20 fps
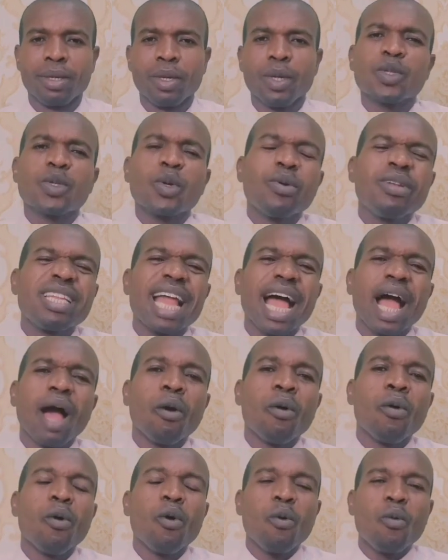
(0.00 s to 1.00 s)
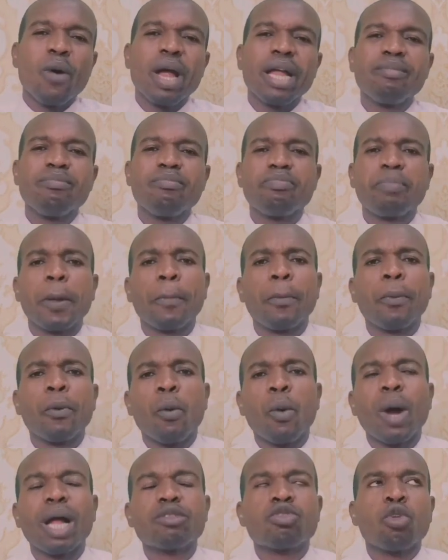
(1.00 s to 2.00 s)
So now, when people
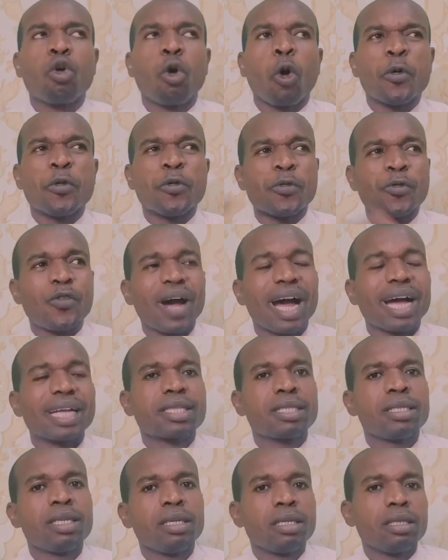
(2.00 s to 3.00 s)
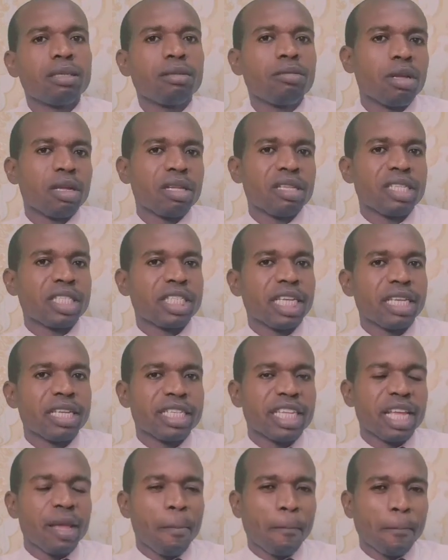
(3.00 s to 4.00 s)
want to convert
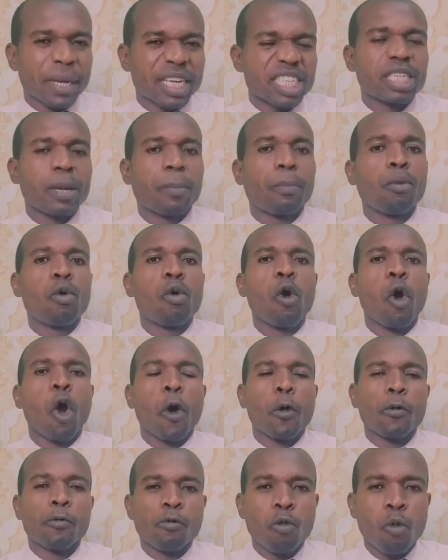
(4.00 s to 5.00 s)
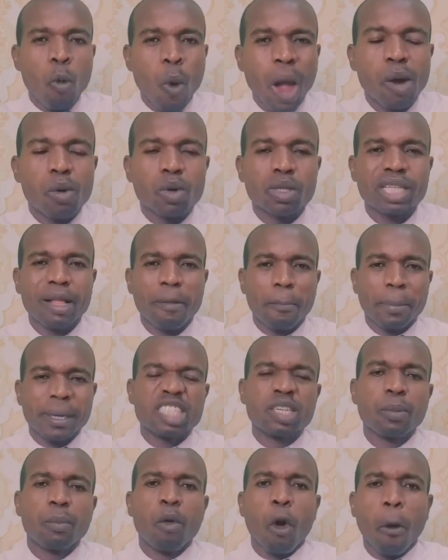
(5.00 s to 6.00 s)
the principle of wealth, the
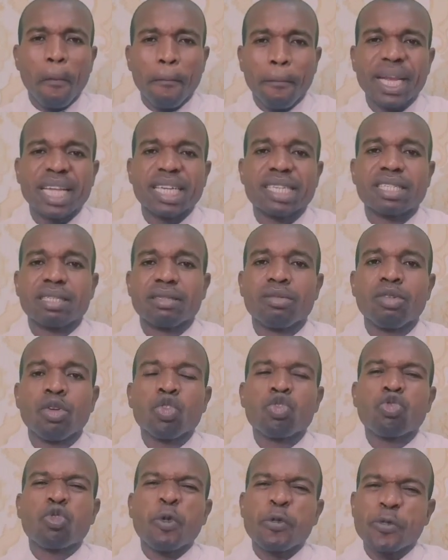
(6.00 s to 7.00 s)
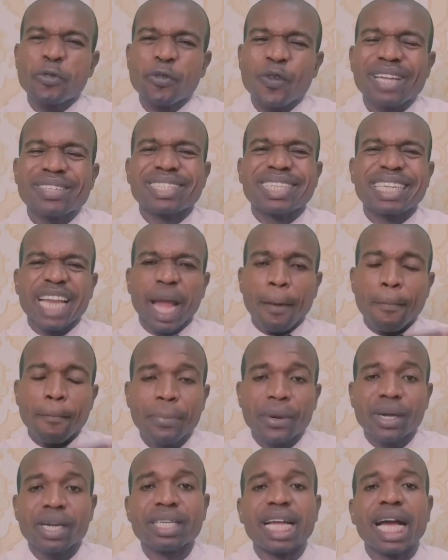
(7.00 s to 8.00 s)
principle of blessing to fasting and
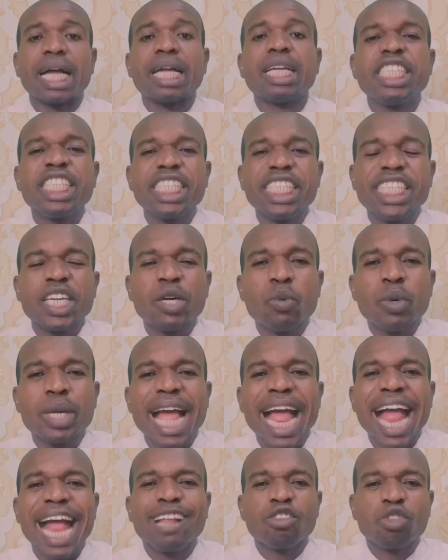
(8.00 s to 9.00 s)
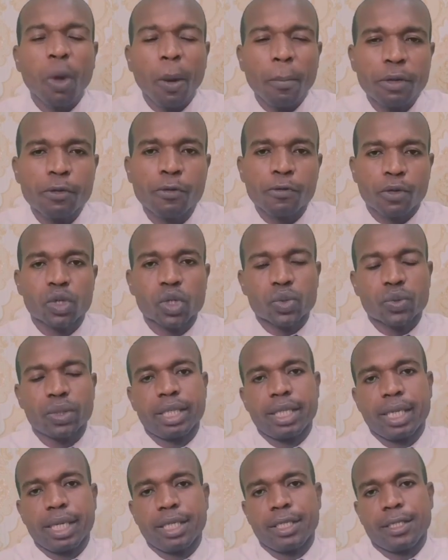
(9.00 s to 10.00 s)
prayer, they will end up being
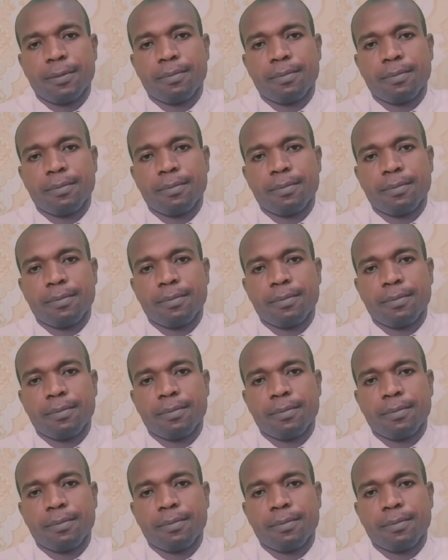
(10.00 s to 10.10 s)
frustrated.